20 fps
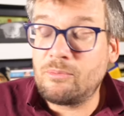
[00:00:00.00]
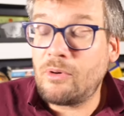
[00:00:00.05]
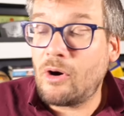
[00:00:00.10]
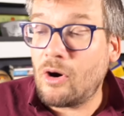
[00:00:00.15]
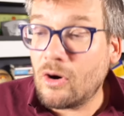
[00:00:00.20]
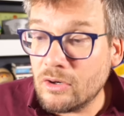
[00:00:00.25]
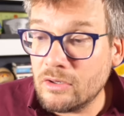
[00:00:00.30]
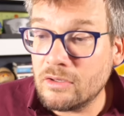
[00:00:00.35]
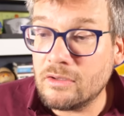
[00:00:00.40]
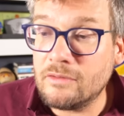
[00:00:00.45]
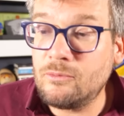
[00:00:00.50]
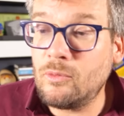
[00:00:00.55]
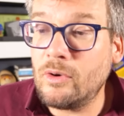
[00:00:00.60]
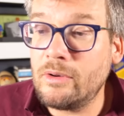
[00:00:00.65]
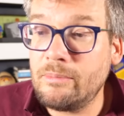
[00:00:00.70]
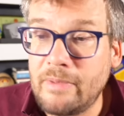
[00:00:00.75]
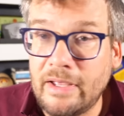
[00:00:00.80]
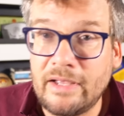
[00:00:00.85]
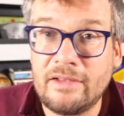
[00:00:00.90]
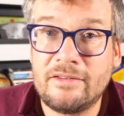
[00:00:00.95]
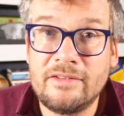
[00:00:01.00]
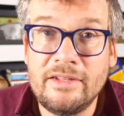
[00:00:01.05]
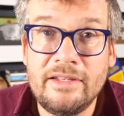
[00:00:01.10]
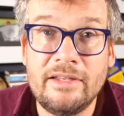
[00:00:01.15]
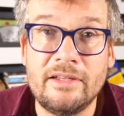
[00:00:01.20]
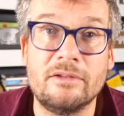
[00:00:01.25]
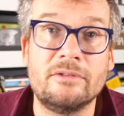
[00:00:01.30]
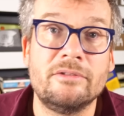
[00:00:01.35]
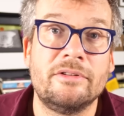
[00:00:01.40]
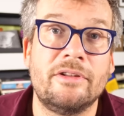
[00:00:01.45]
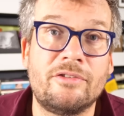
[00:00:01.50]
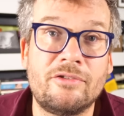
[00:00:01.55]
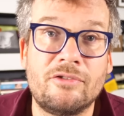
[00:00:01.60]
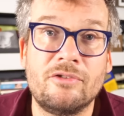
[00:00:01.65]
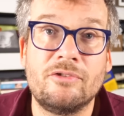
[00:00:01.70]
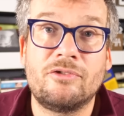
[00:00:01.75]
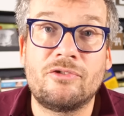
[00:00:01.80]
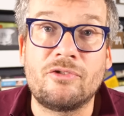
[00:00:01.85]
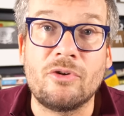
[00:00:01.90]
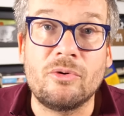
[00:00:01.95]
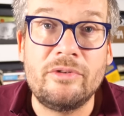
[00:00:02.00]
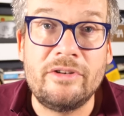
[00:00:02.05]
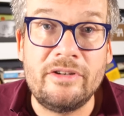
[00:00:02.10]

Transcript: part of what makes the illness so